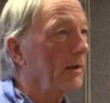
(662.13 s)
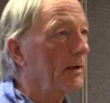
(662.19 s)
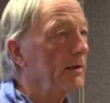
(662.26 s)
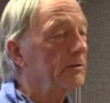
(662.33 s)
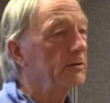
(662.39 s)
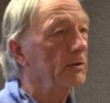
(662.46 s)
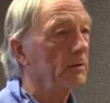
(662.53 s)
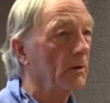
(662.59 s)
And
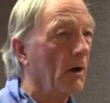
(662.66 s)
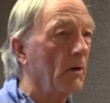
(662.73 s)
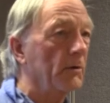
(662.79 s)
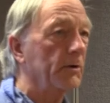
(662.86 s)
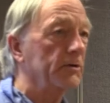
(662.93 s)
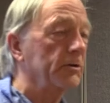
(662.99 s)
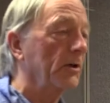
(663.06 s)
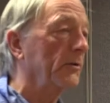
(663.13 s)
this, on all
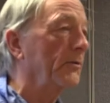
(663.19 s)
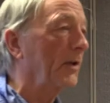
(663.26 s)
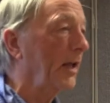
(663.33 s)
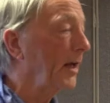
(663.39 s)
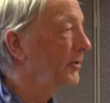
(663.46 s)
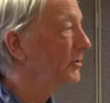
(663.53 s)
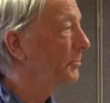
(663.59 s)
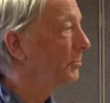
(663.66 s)
the
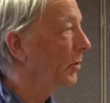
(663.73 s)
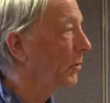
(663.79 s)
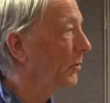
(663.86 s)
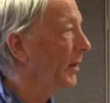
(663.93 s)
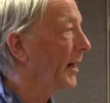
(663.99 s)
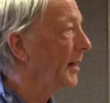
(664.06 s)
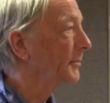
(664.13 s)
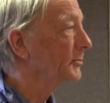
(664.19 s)
certification
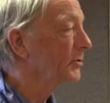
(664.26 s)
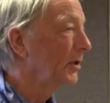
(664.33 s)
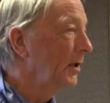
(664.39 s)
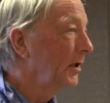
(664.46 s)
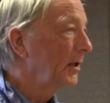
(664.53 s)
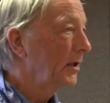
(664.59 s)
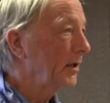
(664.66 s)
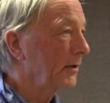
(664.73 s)
programs,
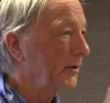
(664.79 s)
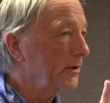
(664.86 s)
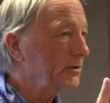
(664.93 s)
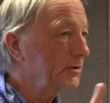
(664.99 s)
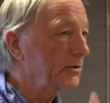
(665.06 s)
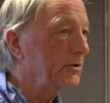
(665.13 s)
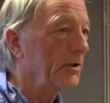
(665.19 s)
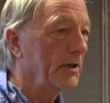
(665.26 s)
you know,
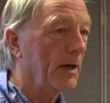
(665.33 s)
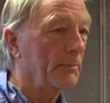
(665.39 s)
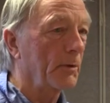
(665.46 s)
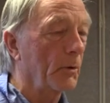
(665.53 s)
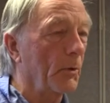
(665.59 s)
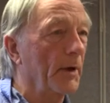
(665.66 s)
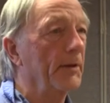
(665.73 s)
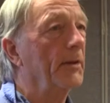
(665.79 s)
this is the number
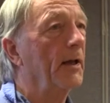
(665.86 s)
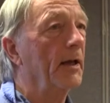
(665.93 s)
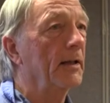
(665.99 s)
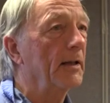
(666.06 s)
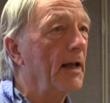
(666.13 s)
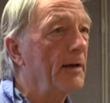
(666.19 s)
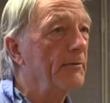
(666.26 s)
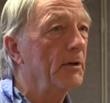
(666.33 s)
one thing,
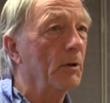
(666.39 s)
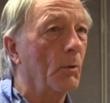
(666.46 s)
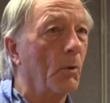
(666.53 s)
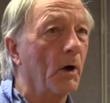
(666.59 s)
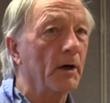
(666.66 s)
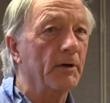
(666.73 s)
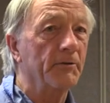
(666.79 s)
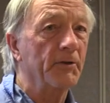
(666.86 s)
having a
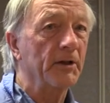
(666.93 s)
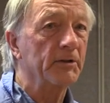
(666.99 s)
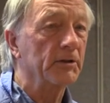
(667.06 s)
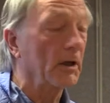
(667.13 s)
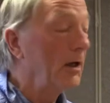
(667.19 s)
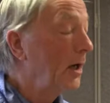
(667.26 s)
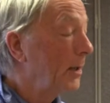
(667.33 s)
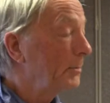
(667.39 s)
water
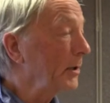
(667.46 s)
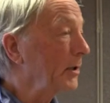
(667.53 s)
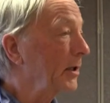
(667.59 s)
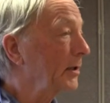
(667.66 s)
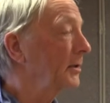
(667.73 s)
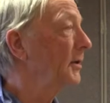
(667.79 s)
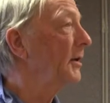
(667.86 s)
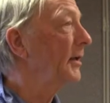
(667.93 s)
feature,
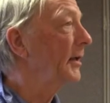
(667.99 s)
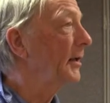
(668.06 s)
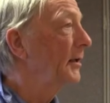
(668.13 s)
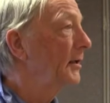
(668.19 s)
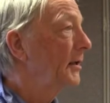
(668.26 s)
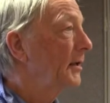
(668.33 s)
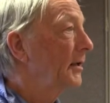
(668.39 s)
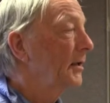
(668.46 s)
particularly
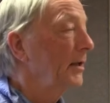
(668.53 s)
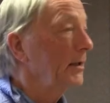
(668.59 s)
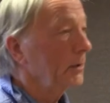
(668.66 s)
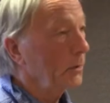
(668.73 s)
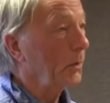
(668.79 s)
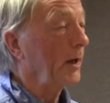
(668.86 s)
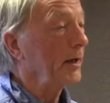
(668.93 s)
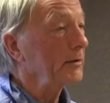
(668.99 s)
in
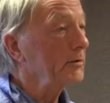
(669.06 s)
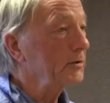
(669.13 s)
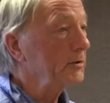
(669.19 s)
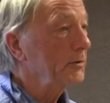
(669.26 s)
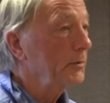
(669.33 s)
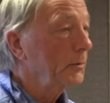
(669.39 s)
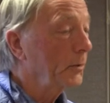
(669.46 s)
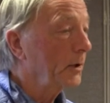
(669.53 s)
the
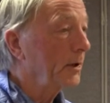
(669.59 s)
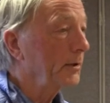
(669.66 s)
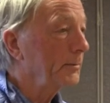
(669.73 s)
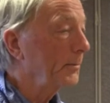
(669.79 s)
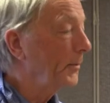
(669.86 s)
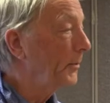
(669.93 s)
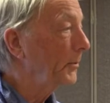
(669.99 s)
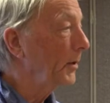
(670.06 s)
West, where
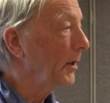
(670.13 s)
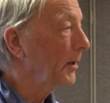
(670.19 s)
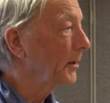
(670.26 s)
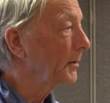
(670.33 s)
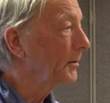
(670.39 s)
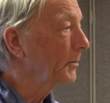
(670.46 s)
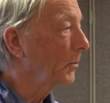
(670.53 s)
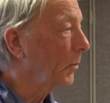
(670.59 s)

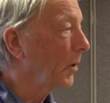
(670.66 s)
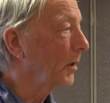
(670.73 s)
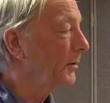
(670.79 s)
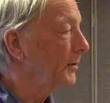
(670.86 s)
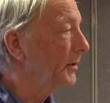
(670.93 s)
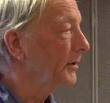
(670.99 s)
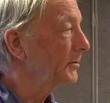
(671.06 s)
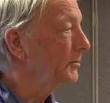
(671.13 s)
uh,
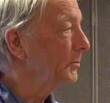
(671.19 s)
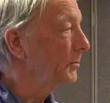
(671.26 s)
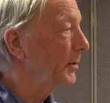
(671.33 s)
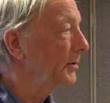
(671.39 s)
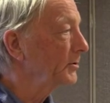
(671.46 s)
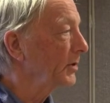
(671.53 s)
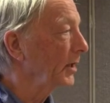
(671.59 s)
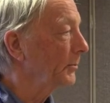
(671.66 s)
water is,
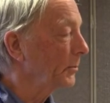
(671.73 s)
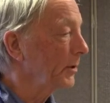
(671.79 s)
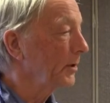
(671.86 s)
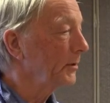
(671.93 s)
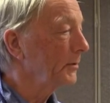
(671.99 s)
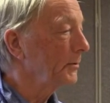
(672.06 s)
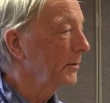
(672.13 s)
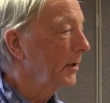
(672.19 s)
is, a
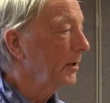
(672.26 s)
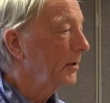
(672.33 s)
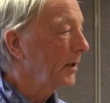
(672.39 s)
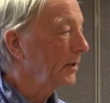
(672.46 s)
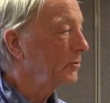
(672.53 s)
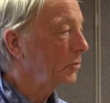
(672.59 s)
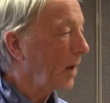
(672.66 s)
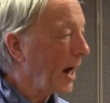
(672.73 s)
real
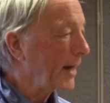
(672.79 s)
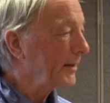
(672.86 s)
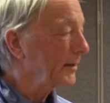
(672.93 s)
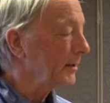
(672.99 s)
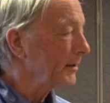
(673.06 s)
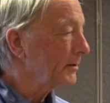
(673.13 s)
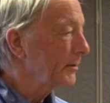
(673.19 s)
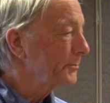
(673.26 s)

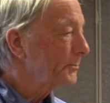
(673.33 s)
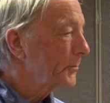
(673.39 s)
attractant.